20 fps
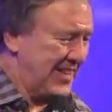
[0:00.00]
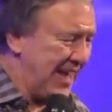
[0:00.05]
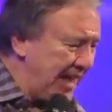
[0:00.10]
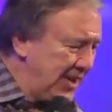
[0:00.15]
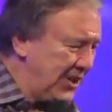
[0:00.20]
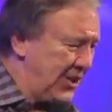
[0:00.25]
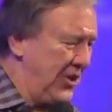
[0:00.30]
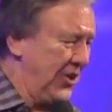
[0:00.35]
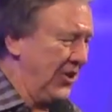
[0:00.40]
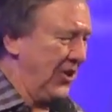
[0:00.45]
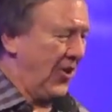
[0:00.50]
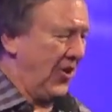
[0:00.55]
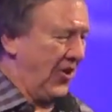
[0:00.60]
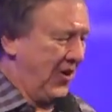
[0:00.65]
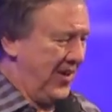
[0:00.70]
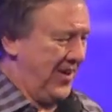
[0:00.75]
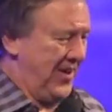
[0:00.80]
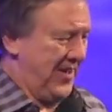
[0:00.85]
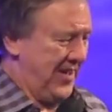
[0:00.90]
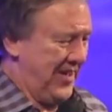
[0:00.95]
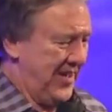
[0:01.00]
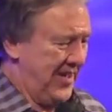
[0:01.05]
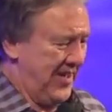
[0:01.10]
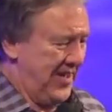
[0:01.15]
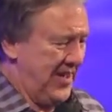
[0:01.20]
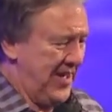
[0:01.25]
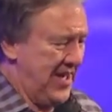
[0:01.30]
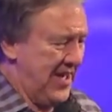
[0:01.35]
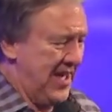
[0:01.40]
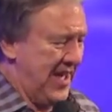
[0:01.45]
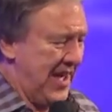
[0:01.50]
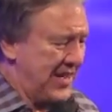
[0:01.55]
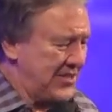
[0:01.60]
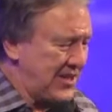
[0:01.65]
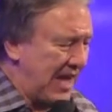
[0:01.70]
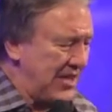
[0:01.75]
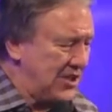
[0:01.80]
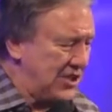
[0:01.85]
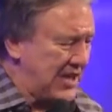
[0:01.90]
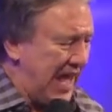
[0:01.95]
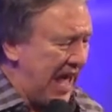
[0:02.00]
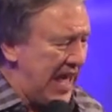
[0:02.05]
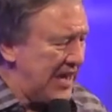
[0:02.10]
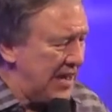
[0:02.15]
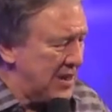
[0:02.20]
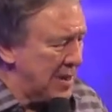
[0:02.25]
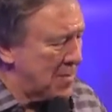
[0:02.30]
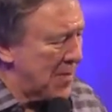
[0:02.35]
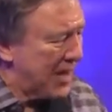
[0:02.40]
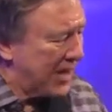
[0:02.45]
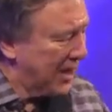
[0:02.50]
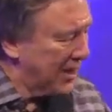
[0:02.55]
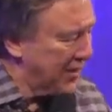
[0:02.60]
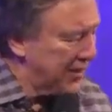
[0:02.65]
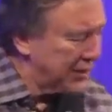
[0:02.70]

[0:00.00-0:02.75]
Thank You, Lord. As I stand in the middle